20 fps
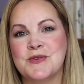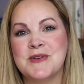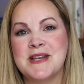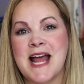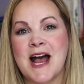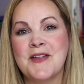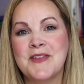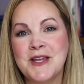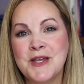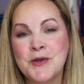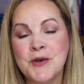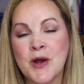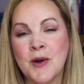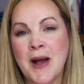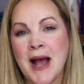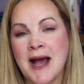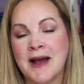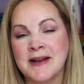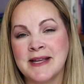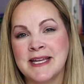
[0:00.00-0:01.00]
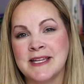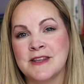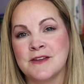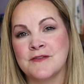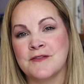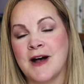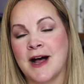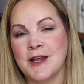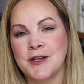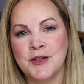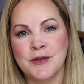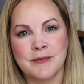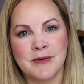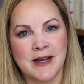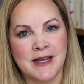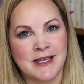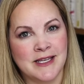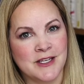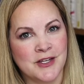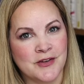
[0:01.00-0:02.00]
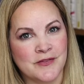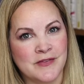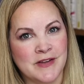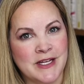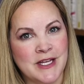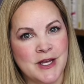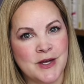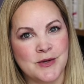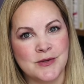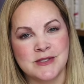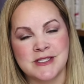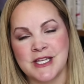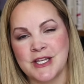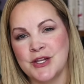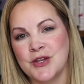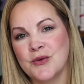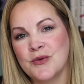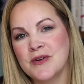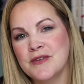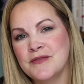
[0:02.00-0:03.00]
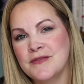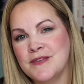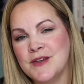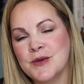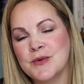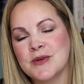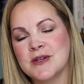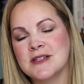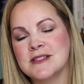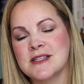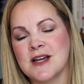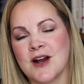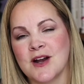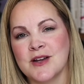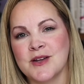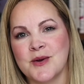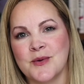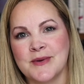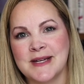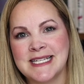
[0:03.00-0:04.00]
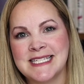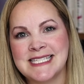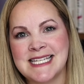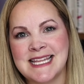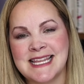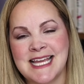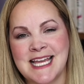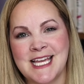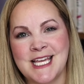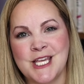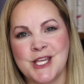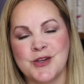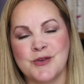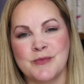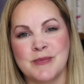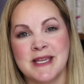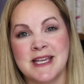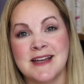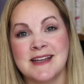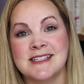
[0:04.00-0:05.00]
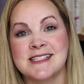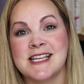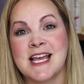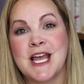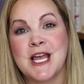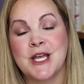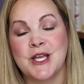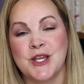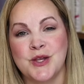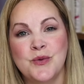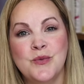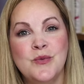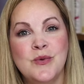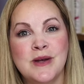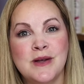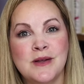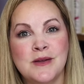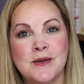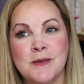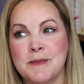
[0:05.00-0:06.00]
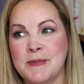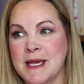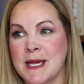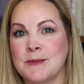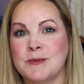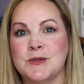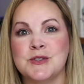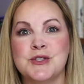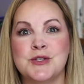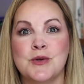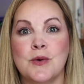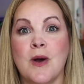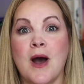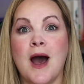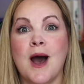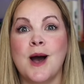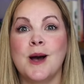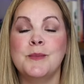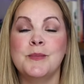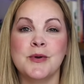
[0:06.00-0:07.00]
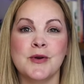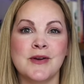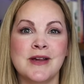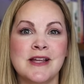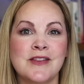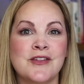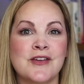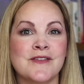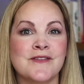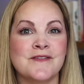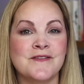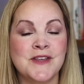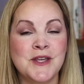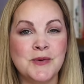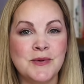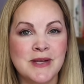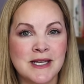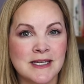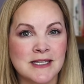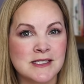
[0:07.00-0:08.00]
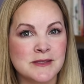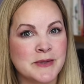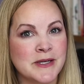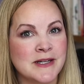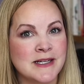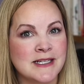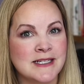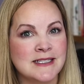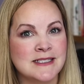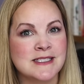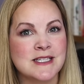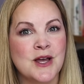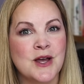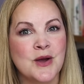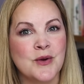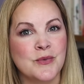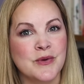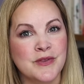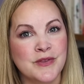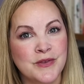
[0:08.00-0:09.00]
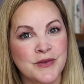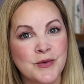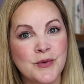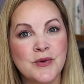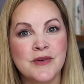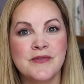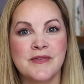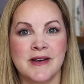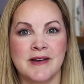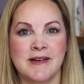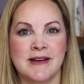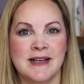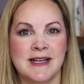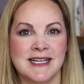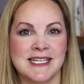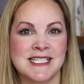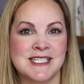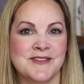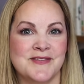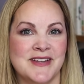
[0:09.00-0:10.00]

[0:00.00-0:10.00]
So now that you know how to get the volume right in your videos, your viewers are going to thank you because you will be able to upgrade their viewing experience with your very next